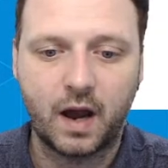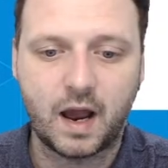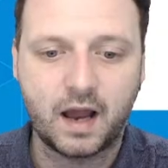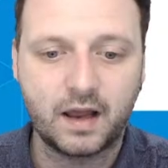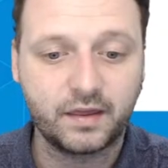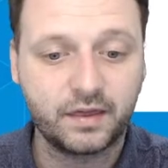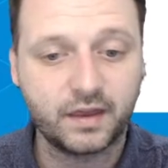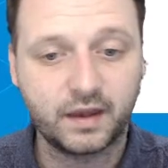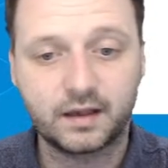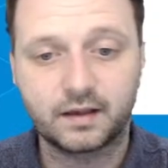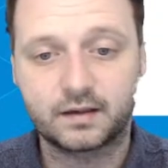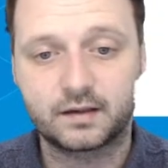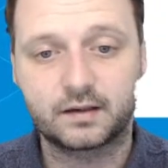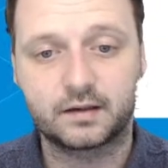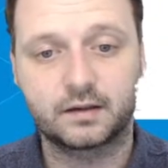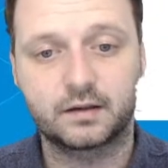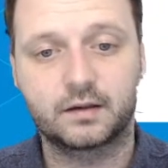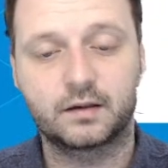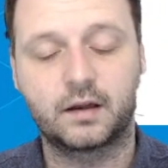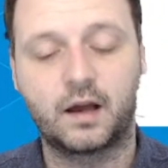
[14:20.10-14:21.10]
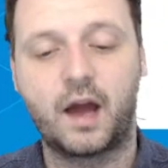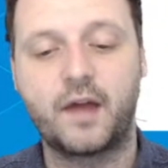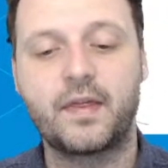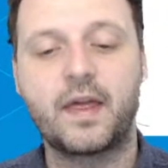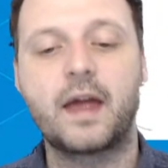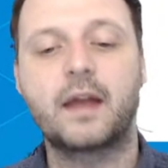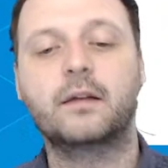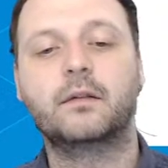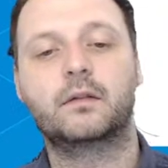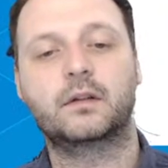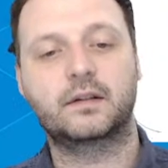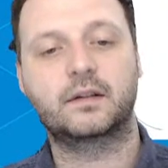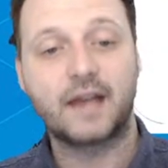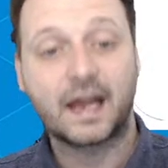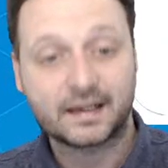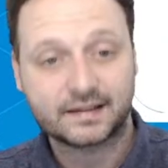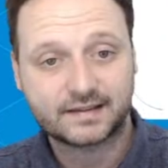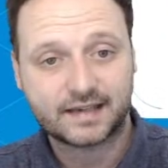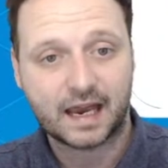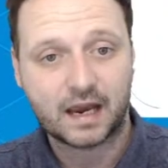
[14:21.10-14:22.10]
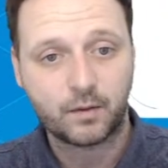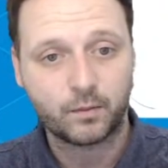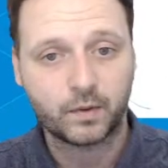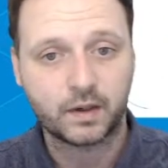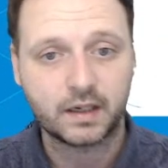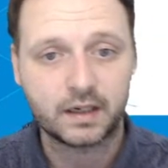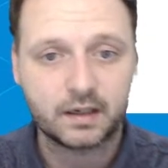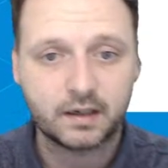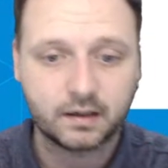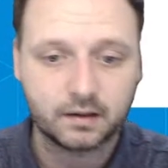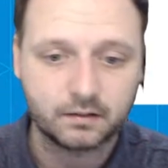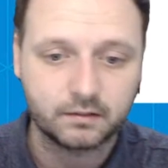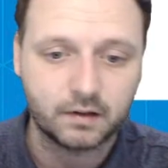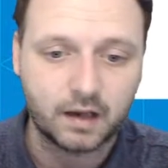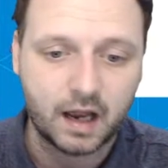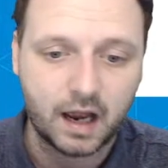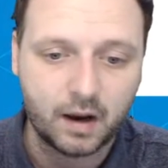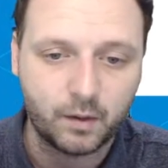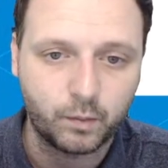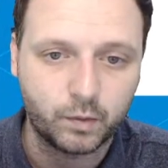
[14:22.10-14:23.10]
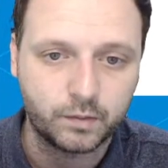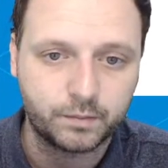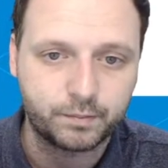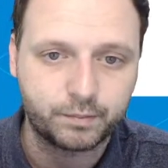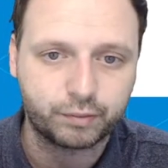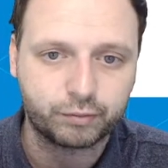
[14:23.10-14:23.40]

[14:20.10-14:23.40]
I think... And then next game week, I would